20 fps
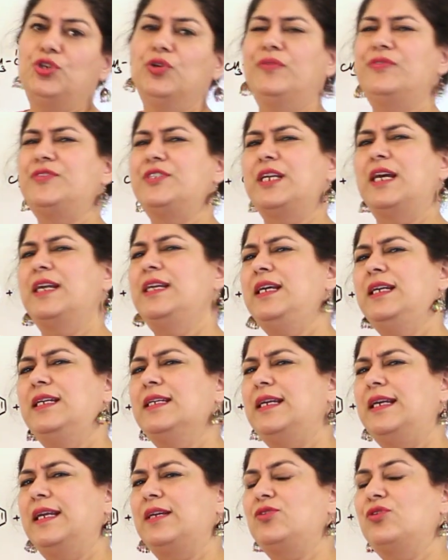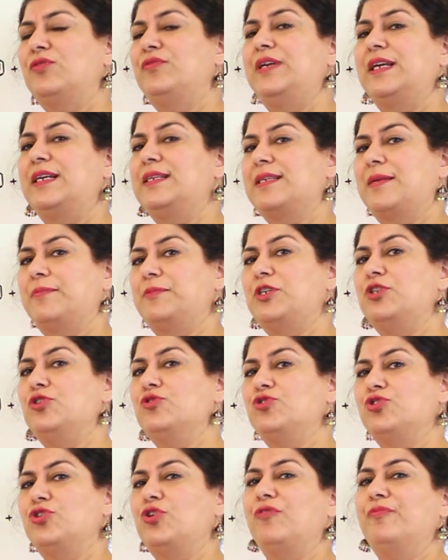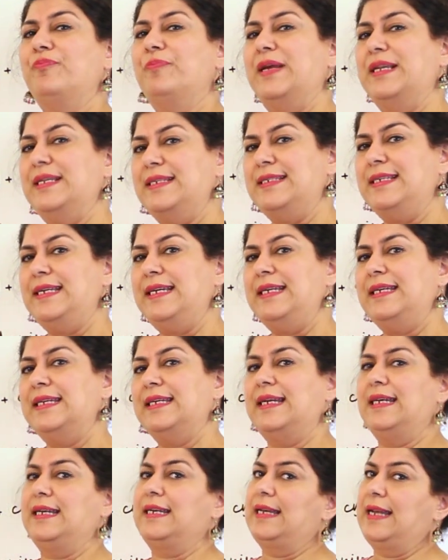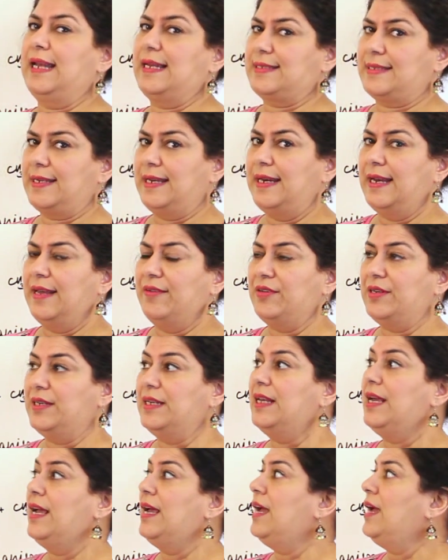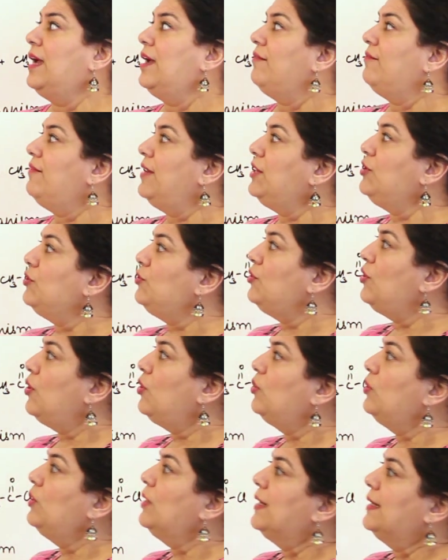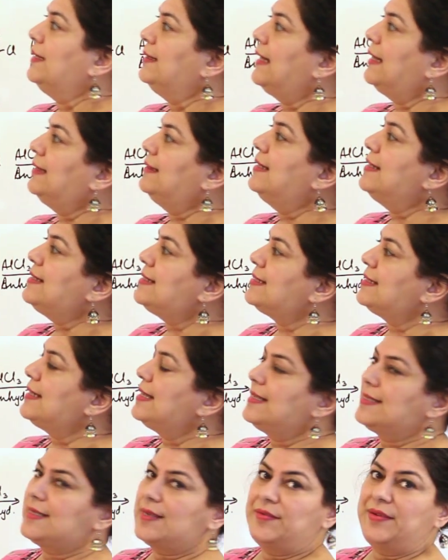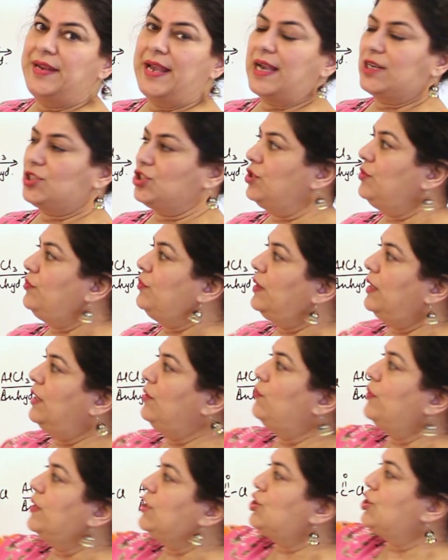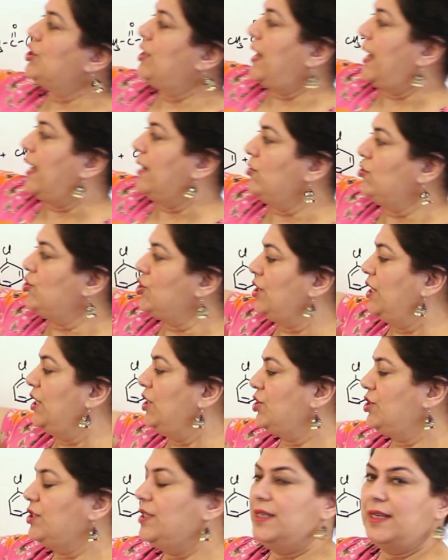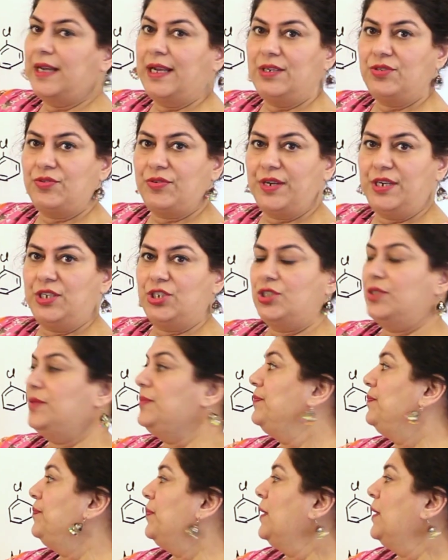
You have studied electrophilic substitution of benzene in class 11, where you know that this is a reaction in which halogenation, nitration,